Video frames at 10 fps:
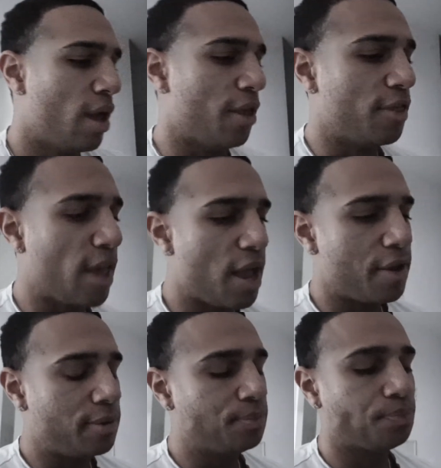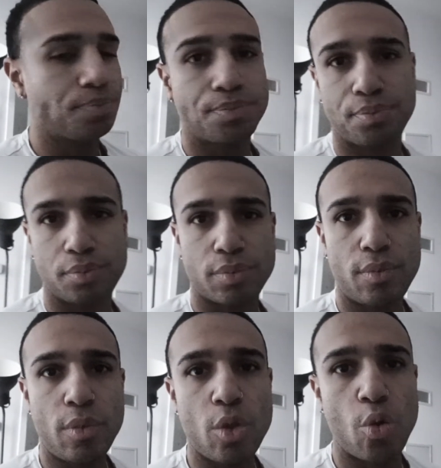And then
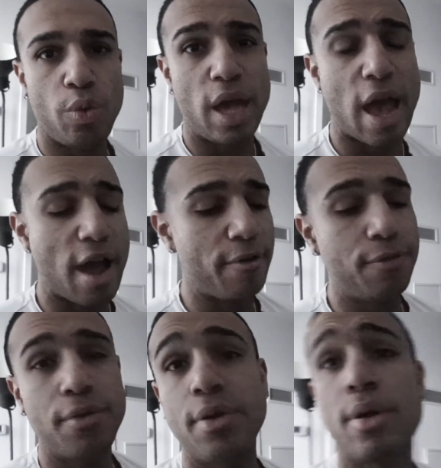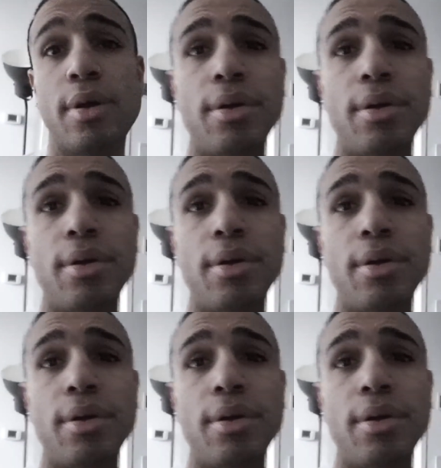we have